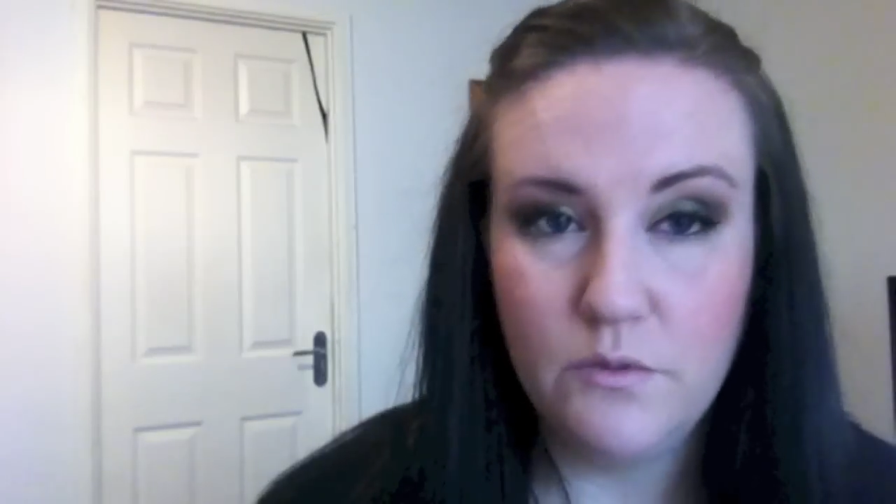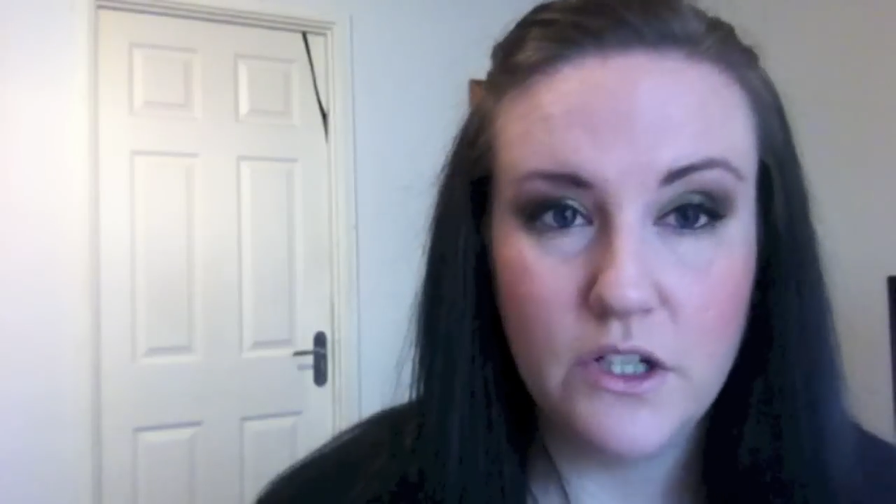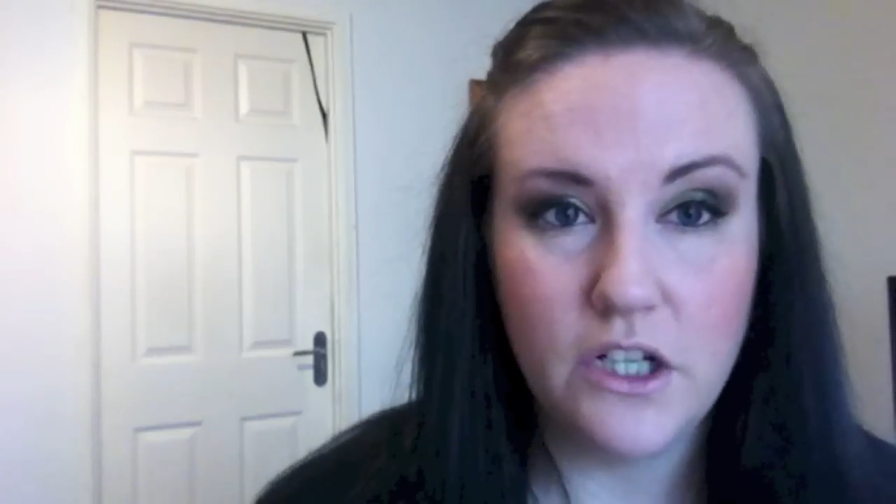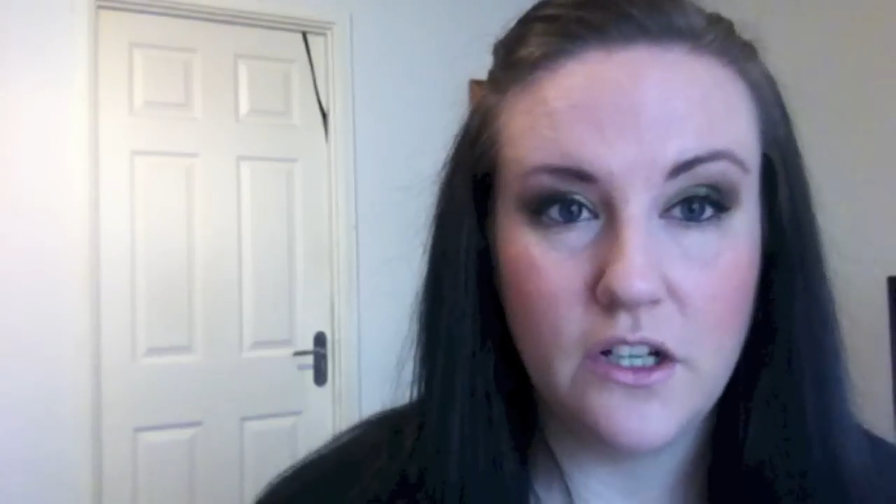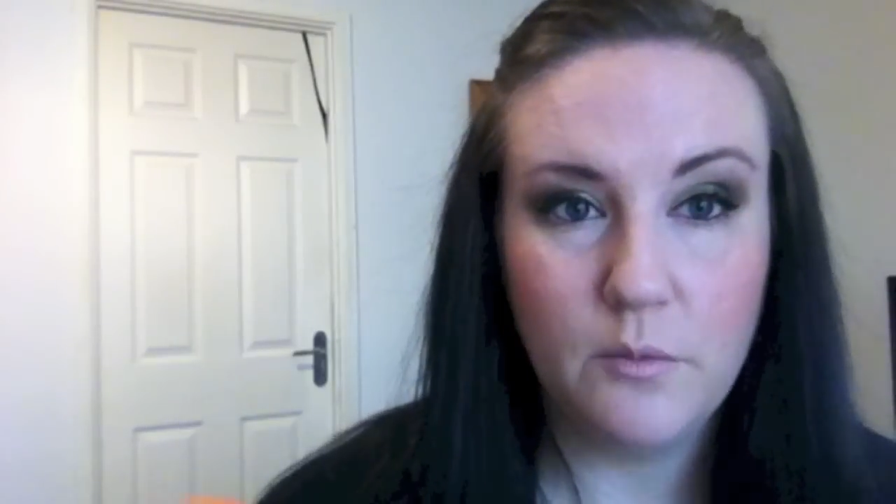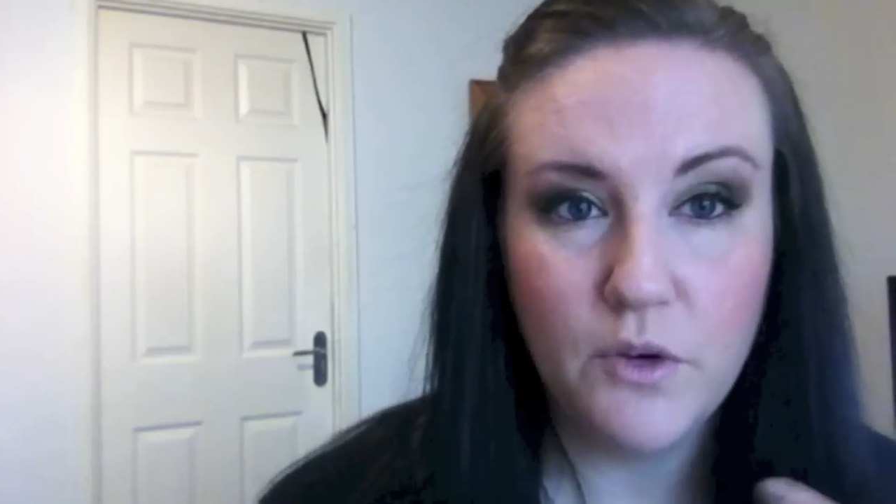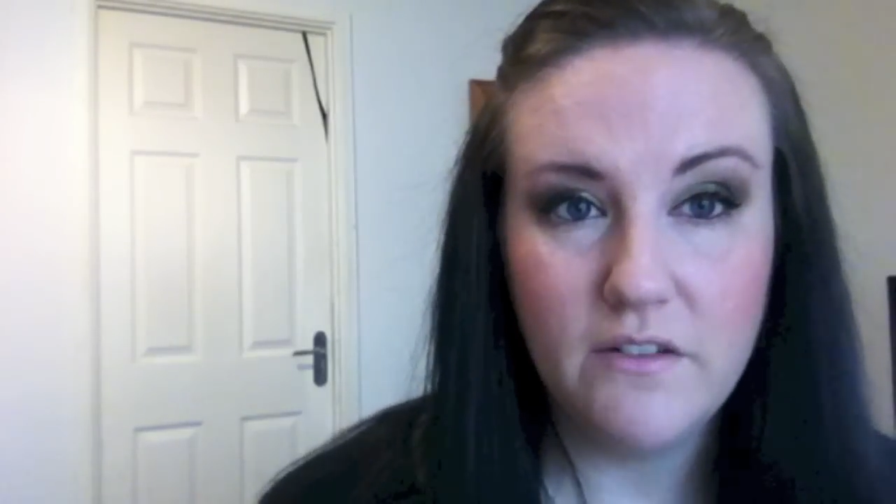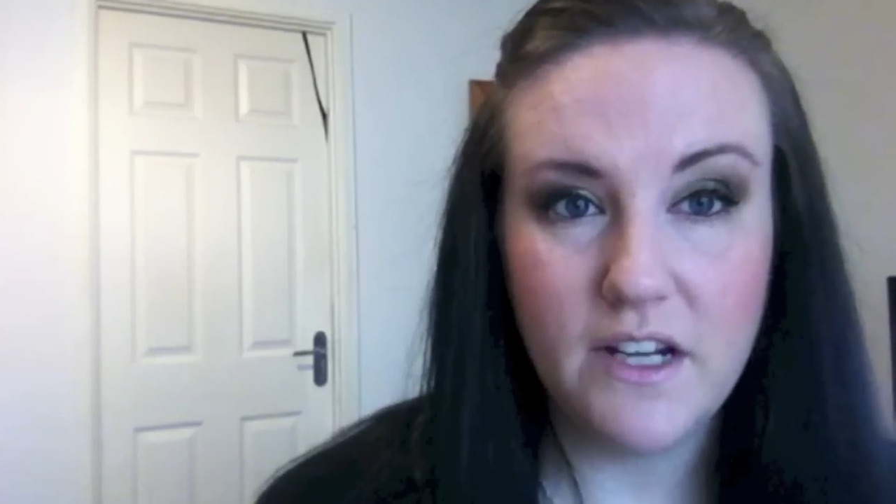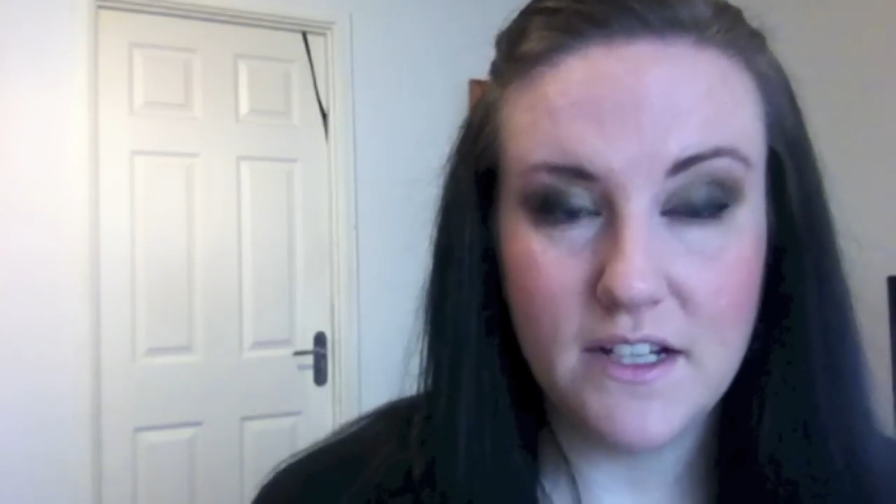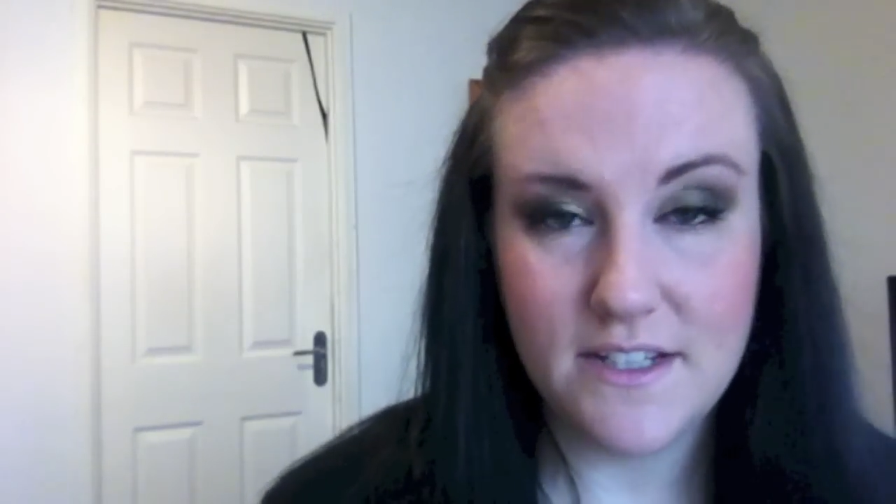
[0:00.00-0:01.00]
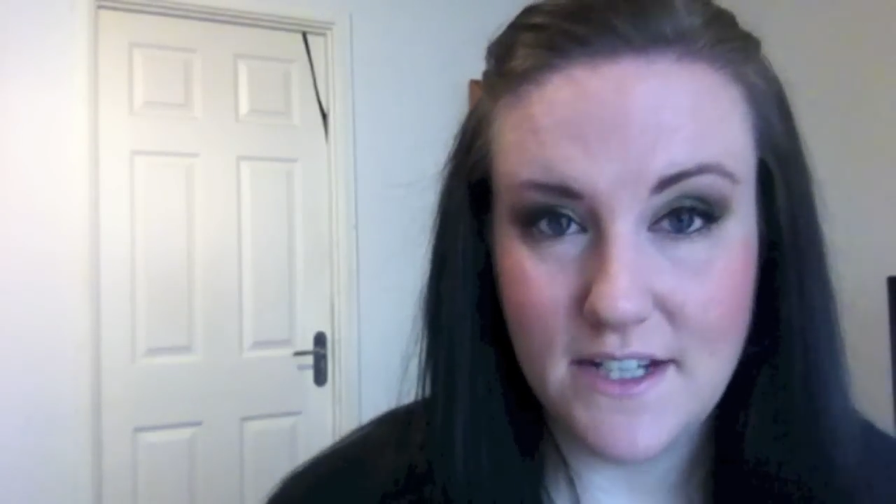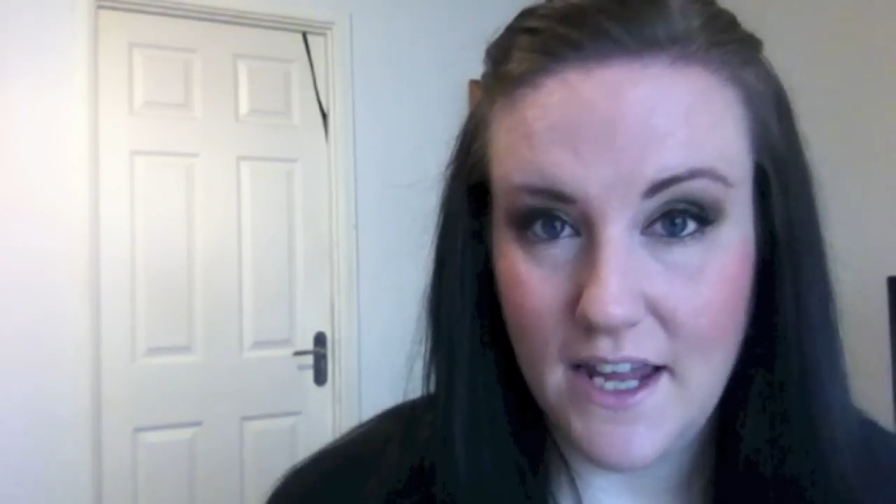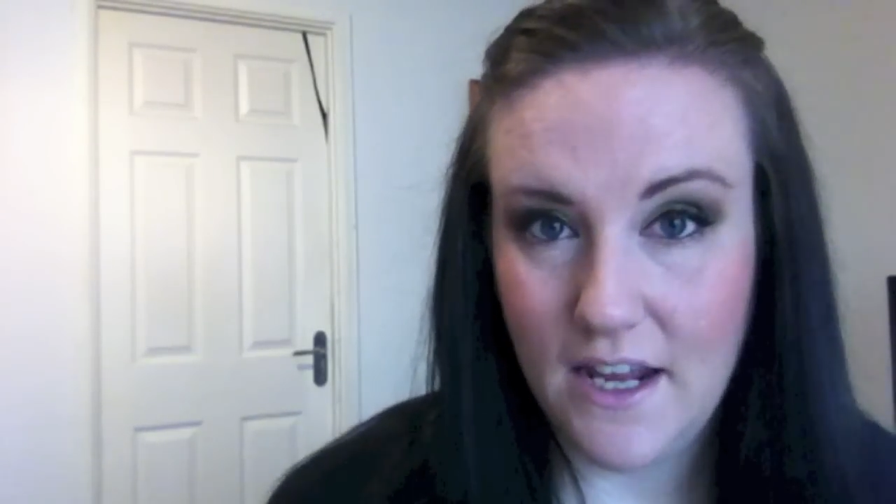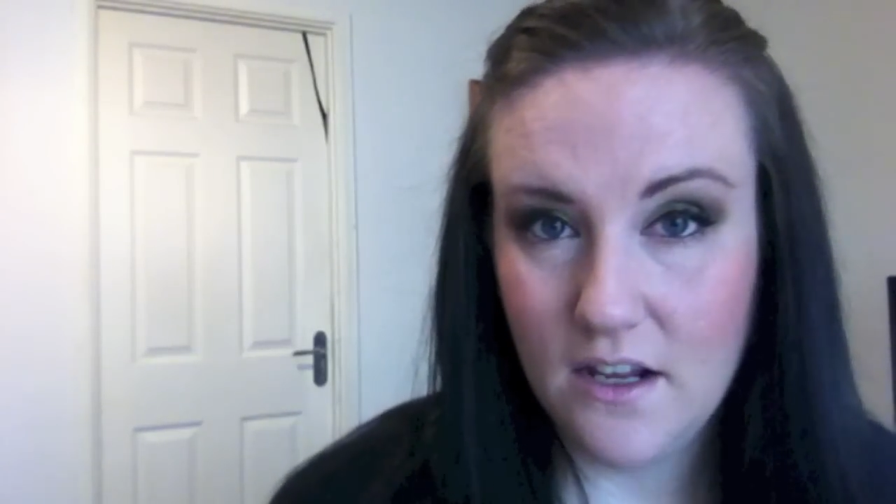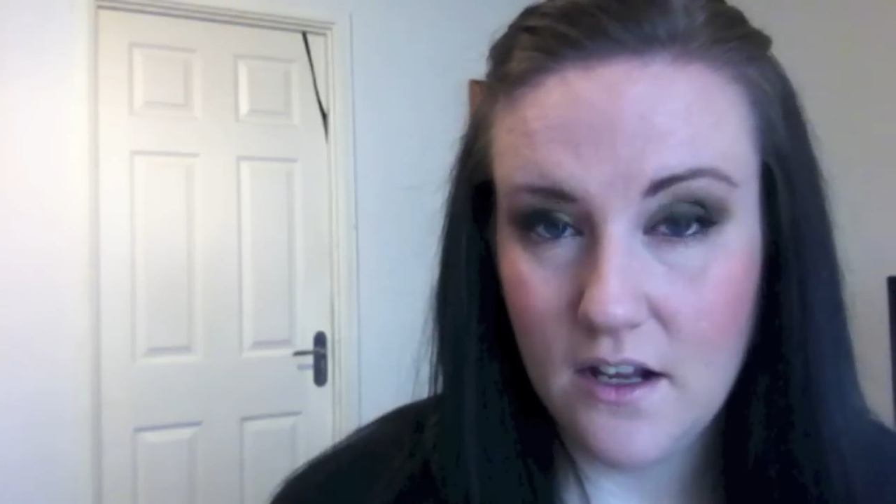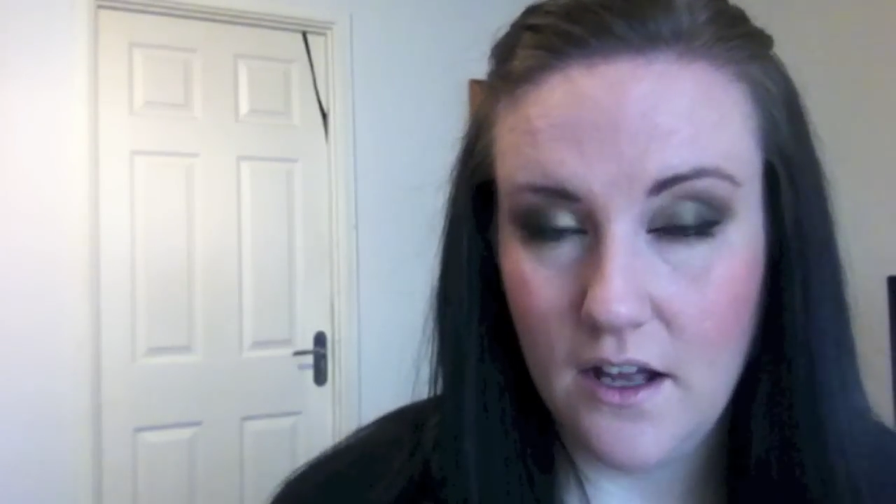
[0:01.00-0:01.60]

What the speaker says: really good. I'm wearing it today.